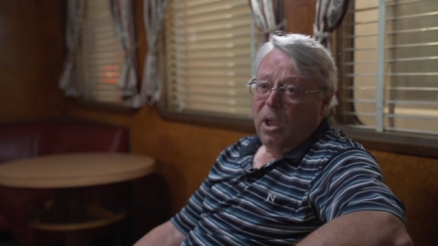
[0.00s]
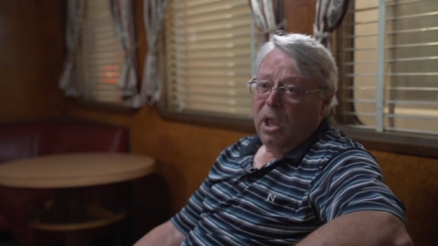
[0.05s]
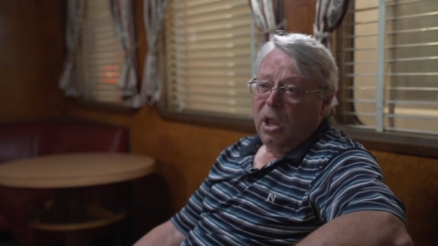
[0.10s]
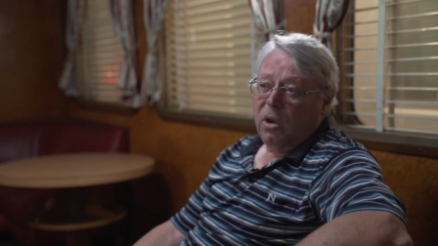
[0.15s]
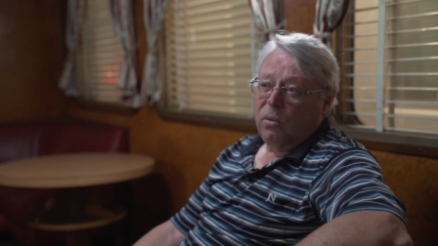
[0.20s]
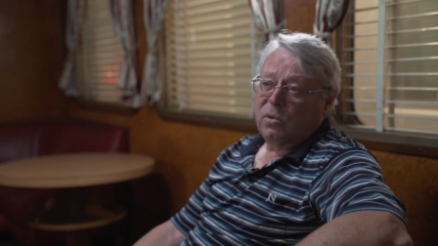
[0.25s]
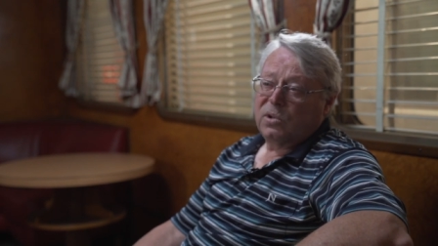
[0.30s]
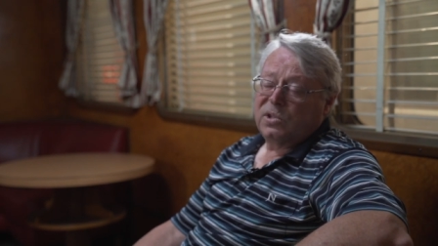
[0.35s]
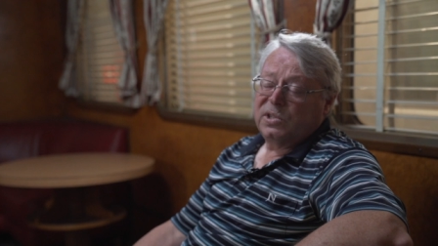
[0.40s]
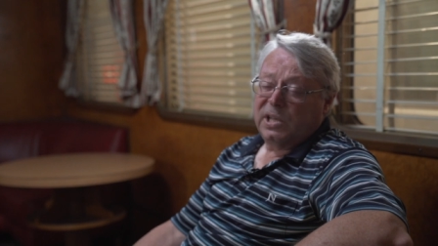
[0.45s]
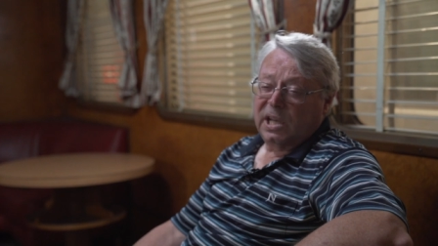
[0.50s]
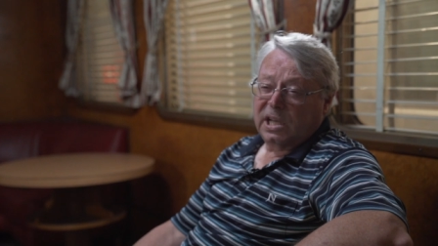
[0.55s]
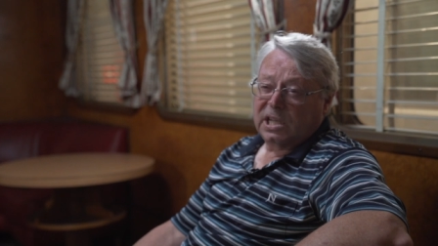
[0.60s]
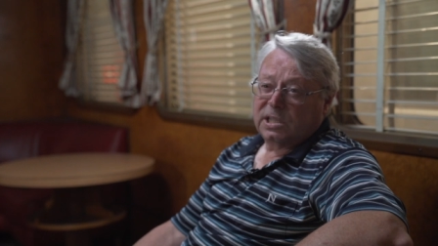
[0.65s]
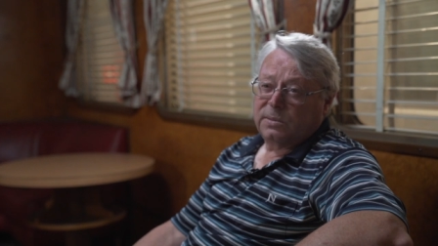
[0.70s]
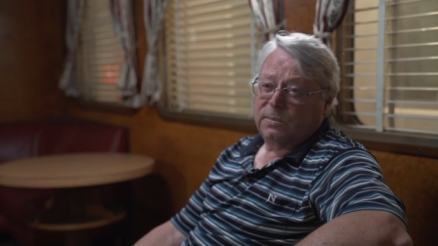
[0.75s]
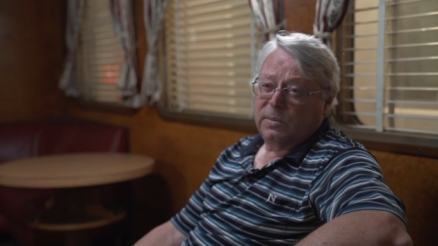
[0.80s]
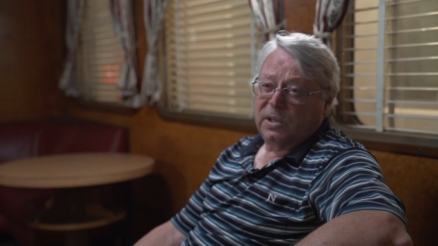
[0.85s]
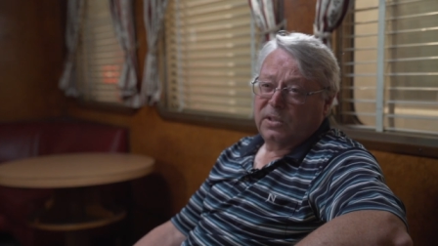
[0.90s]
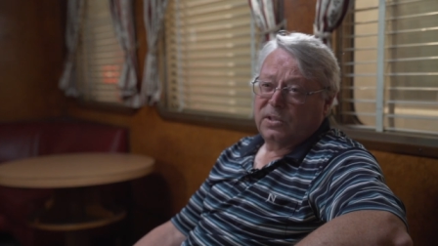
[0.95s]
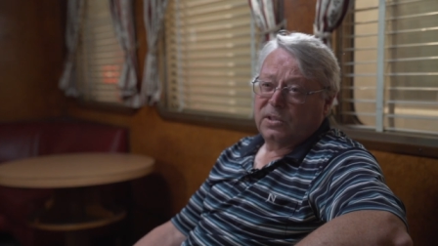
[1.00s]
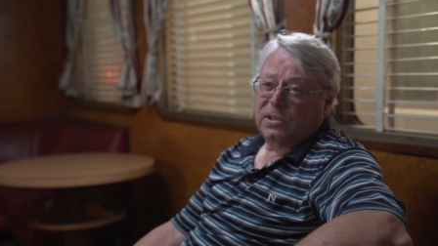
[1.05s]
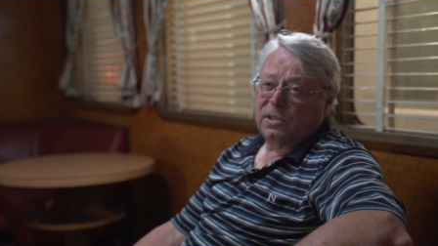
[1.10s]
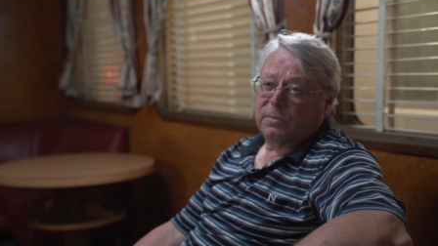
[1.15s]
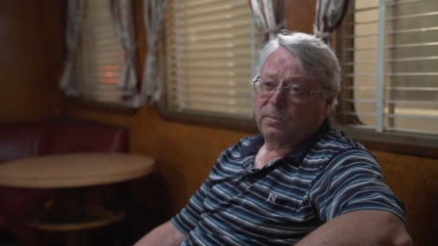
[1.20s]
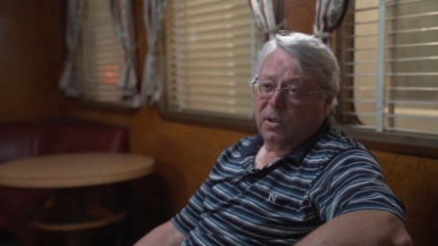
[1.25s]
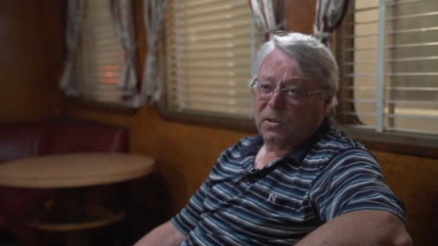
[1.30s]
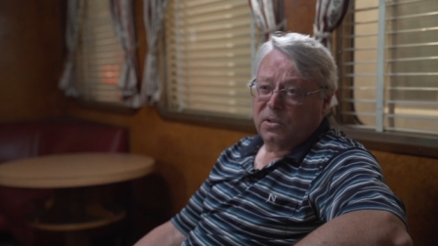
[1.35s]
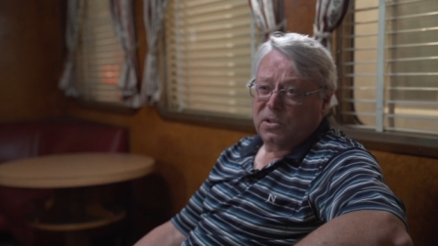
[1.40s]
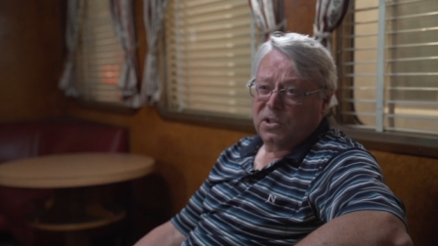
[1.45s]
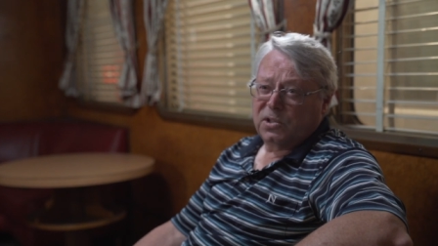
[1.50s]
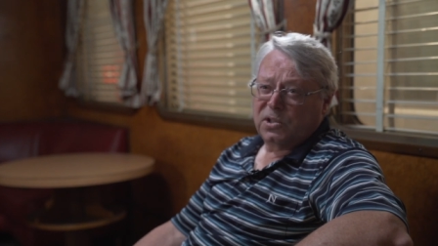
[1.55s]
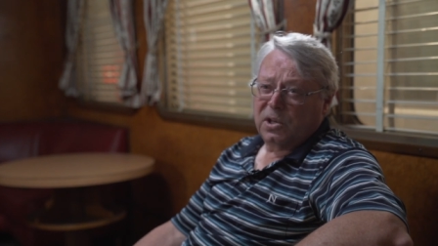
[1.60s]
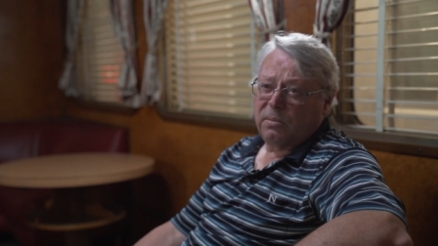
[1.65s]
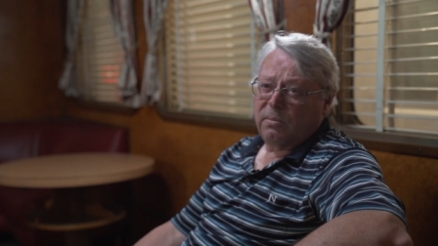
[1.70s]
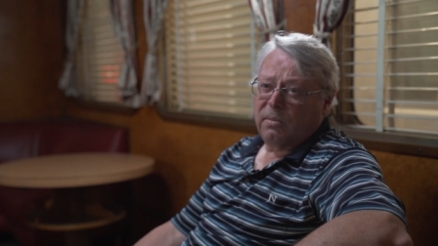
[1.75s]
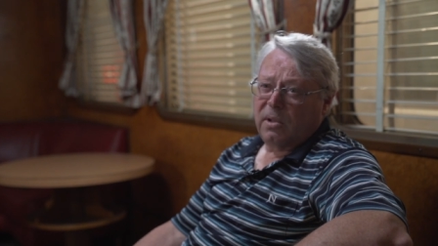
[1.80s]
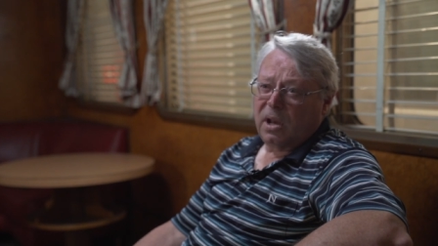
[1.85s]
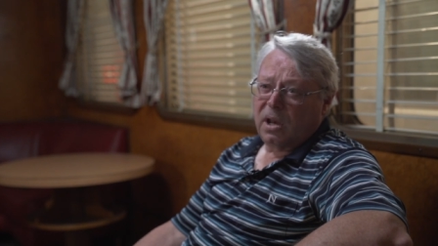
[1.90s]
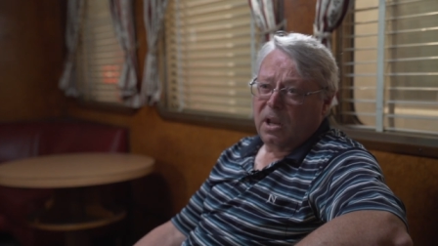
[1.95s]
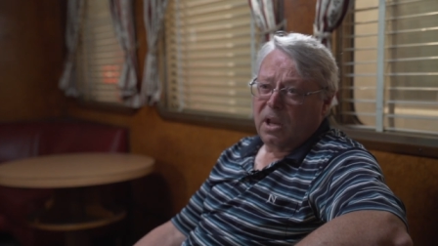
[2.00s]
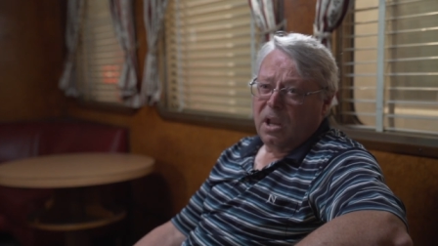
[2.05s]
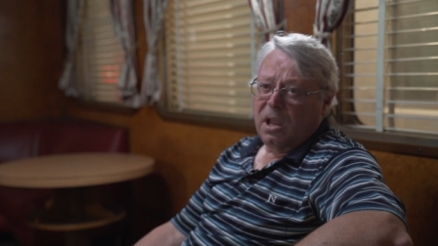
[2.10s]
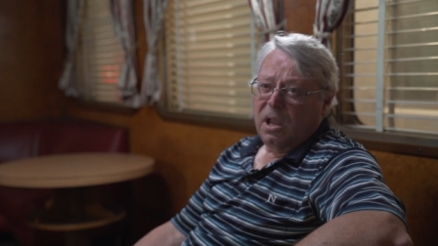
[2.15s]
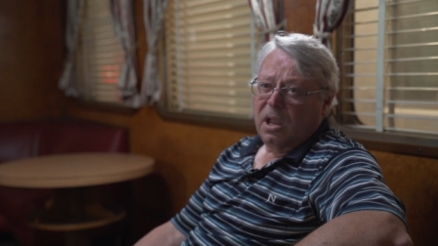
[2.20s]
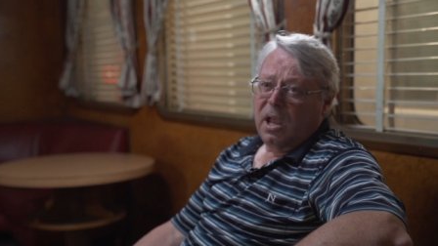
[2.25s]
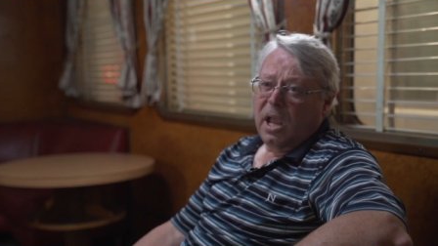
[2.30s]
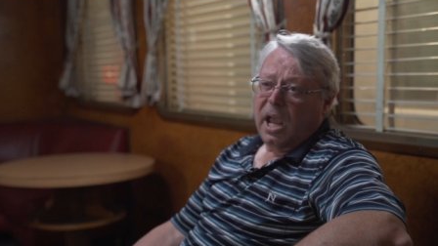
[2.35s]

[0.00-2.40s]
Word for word: It was Dick Smith's sponsorship money